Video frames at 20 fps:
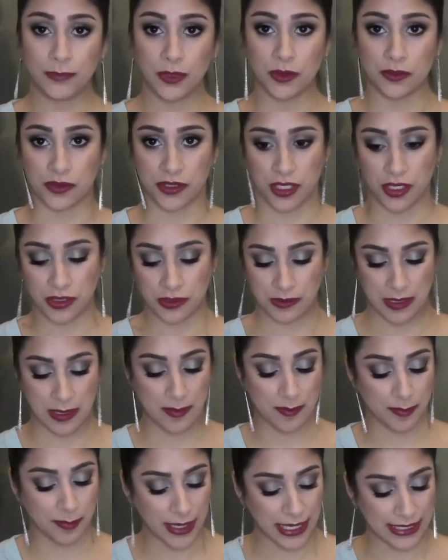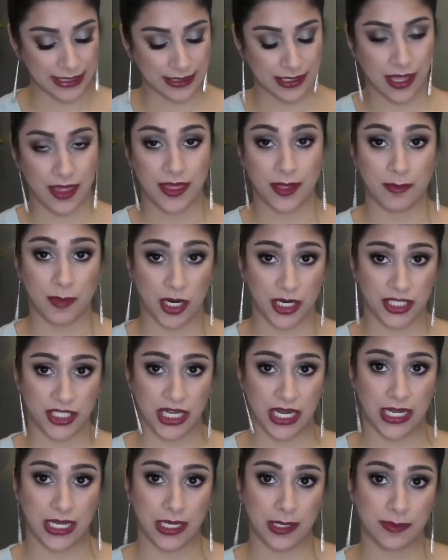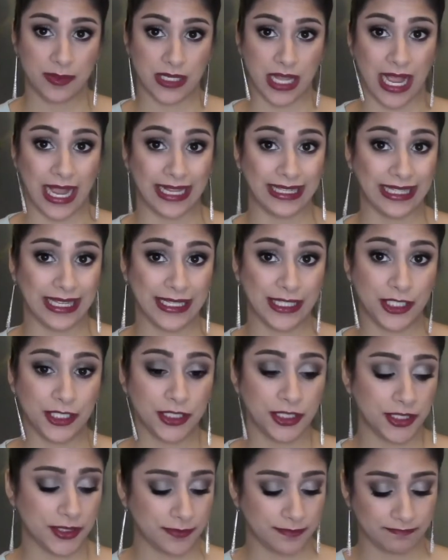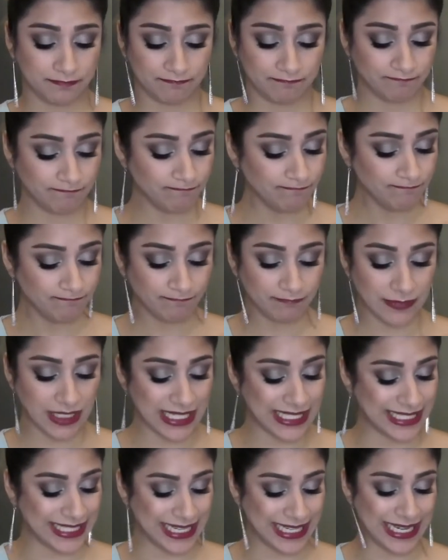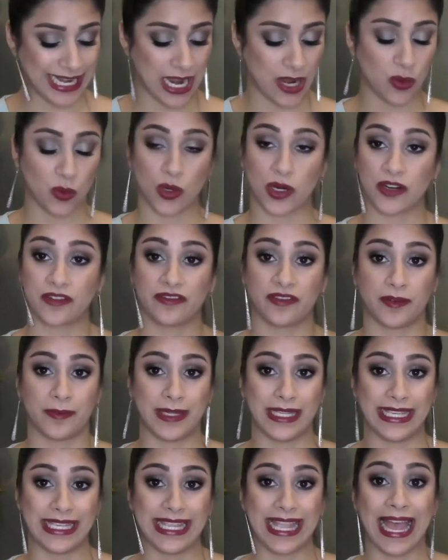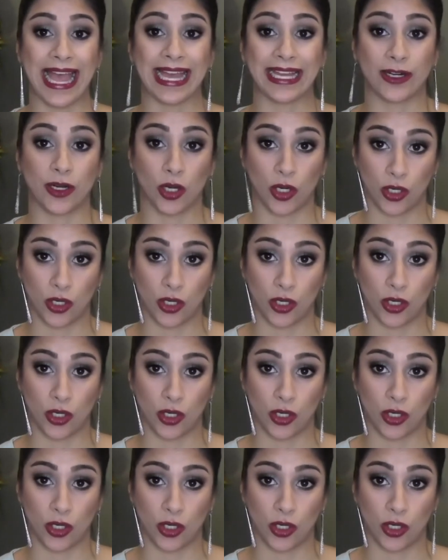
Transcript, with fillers: Ooh, excuse me. But the Marc Jacobs eyeliners did not work for me at